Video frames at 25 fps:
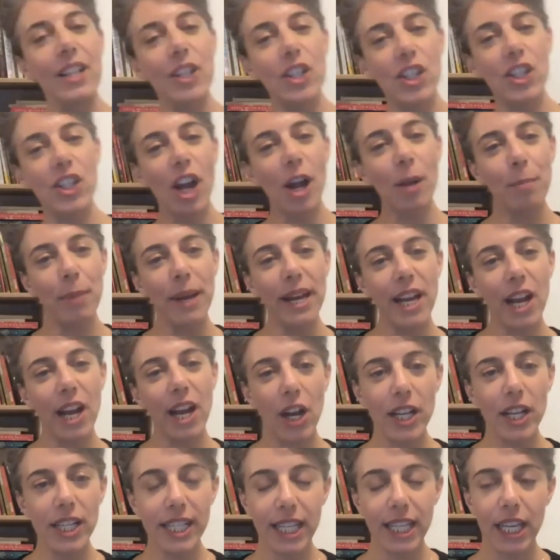I'll start by
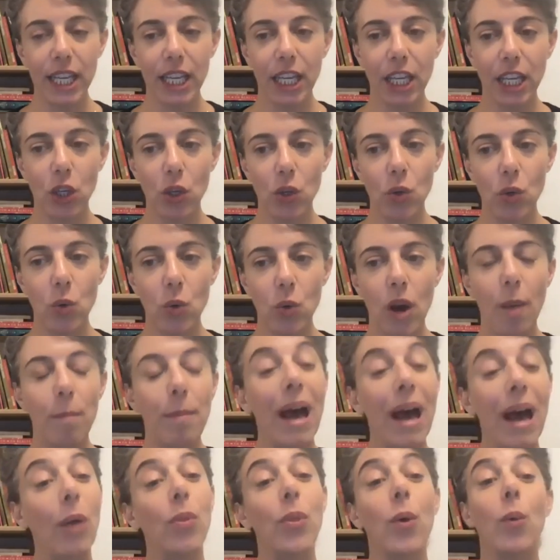asking you
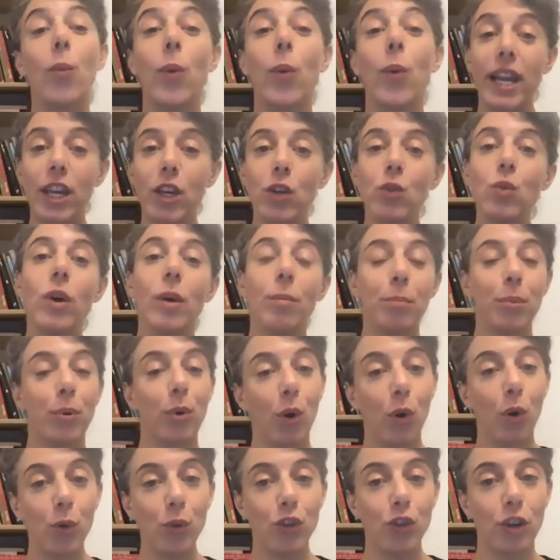about the way you
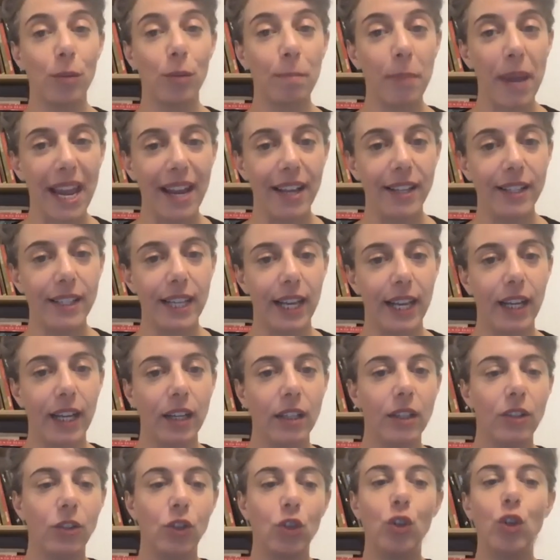approach a
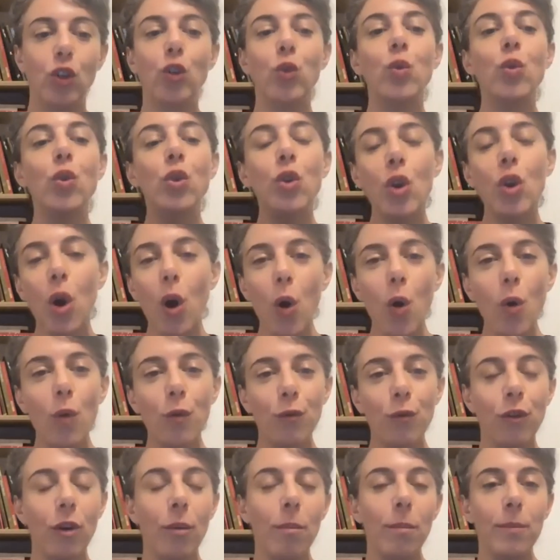painting. Do you know
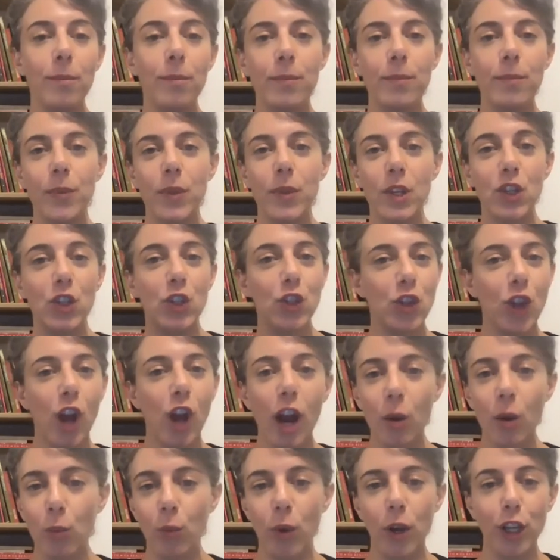from the
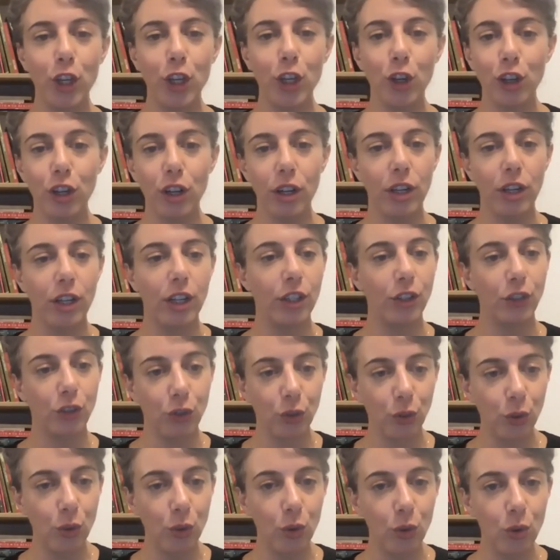start what you're gonna
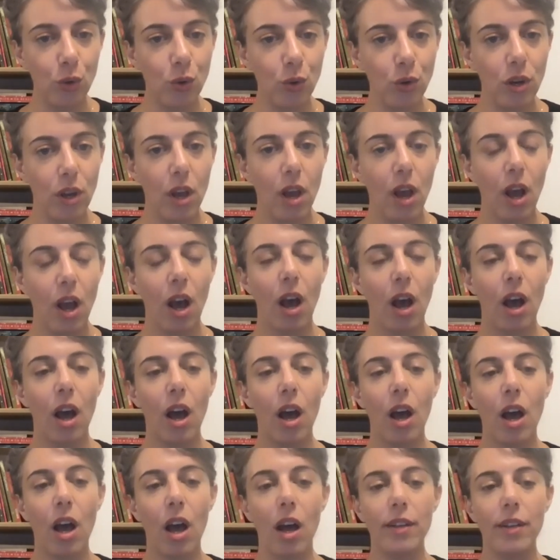do?
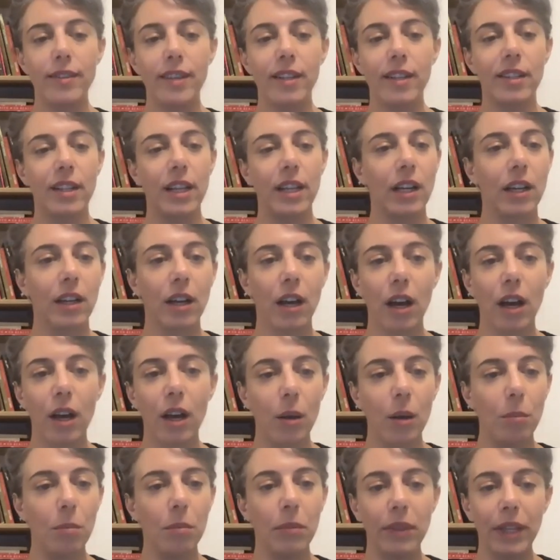Uh, does it
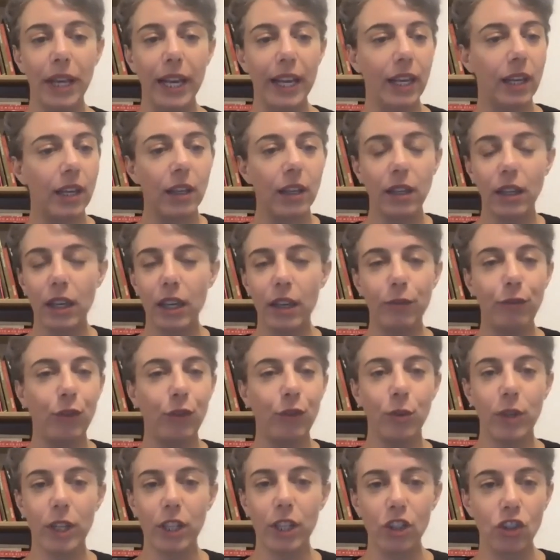come, like if
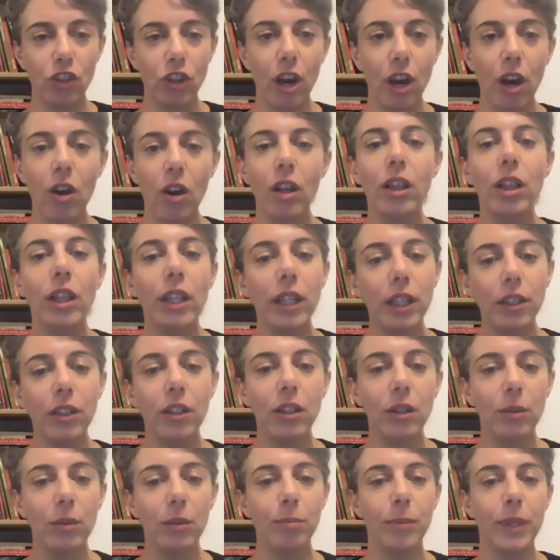you can share a
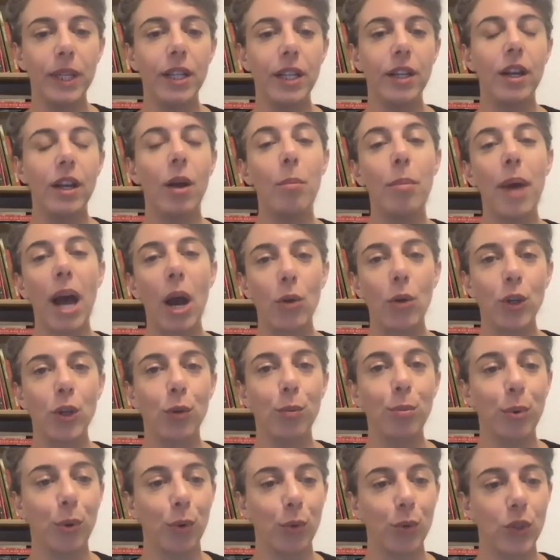little a bit about your
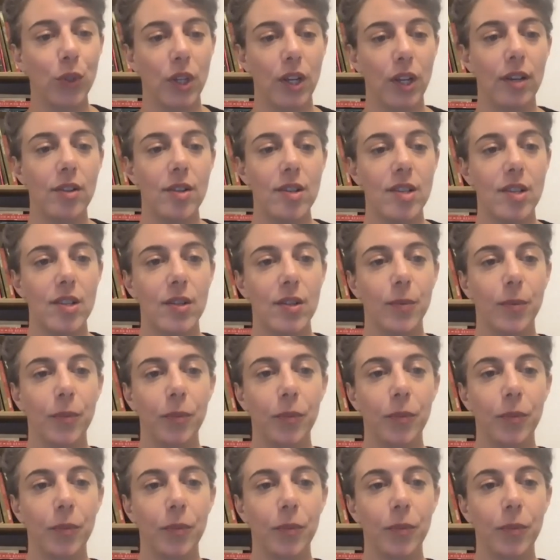process?